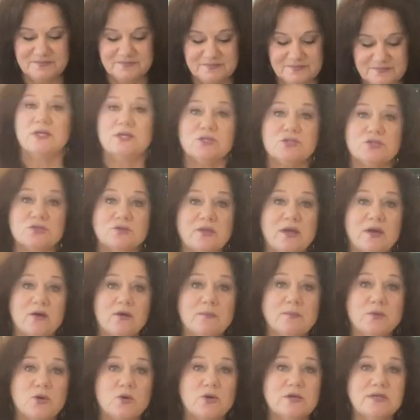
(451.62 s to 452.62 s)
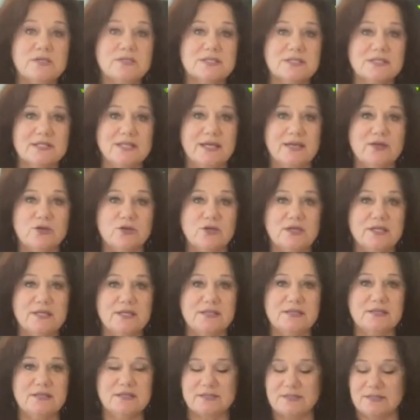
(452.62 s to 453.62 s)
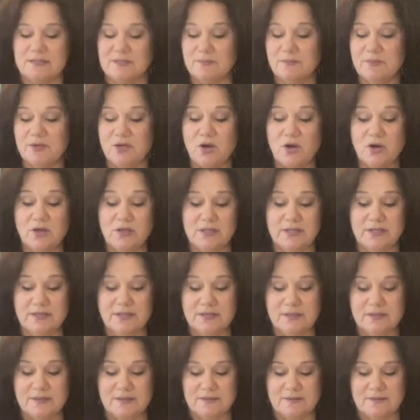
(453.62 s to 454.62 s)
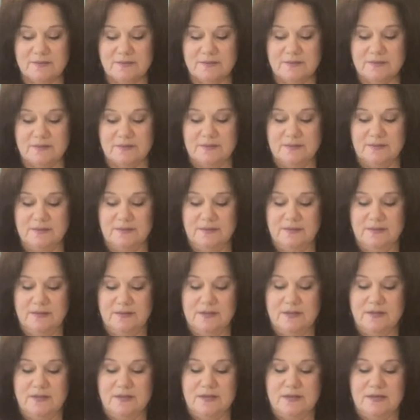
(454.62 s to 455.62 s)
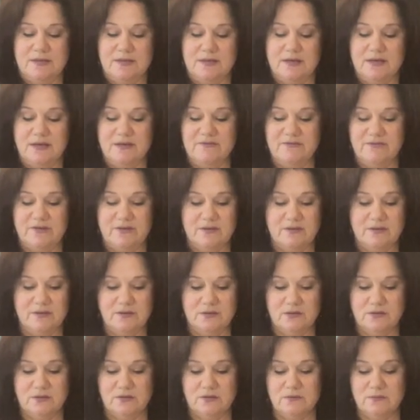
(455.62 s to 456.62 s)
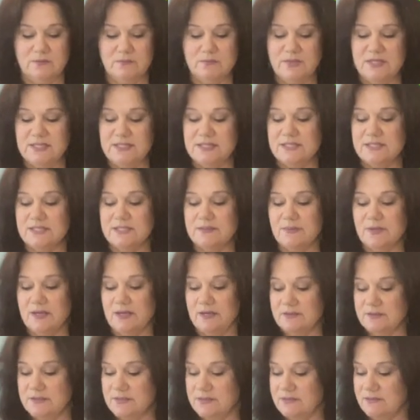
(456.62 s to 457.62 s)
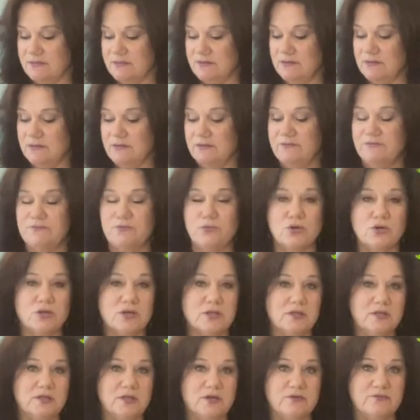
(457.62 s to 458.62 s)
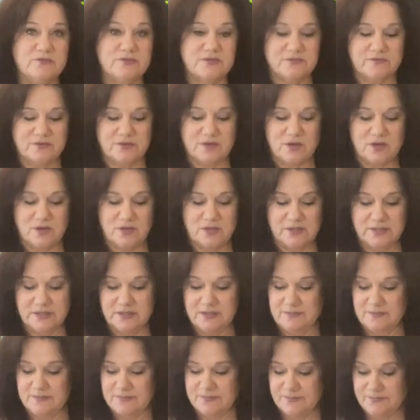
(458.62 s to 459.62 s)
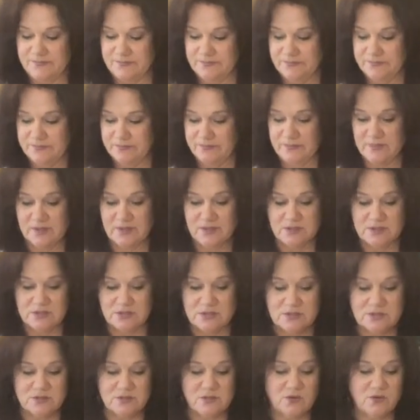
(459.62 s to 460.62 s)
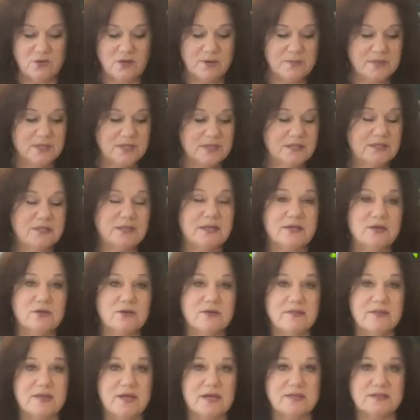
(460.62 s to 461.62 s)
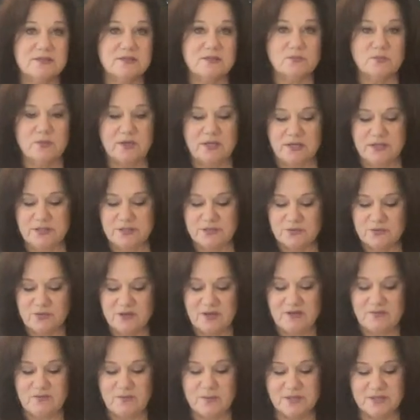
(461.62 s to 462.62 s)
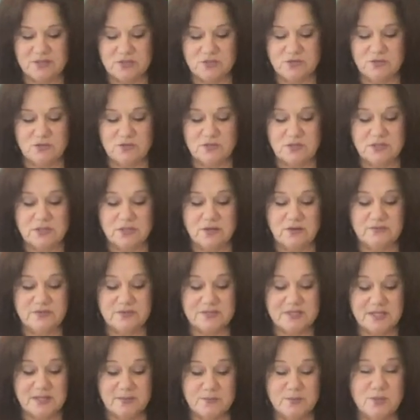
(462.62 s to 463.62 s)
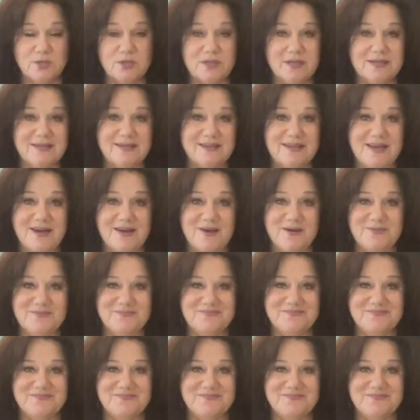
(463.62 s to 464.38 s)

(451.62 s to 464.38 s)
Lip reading: So now I'm going to layer in some garlic. I've minced about 4 cloves of garlic. So I'm going to layer that as well. So I have about 2 cloves that I'm putting in now.